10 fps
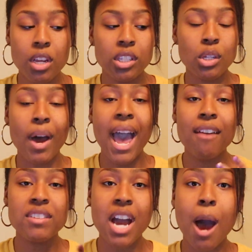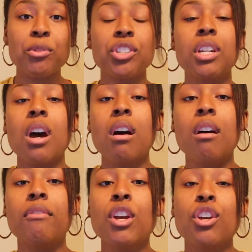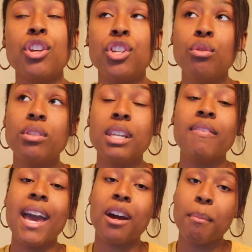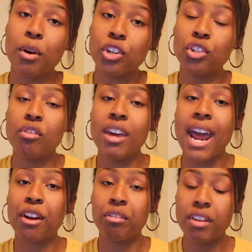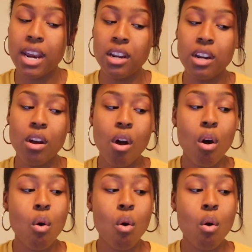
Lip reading: So I have the option of using that commercial that I created,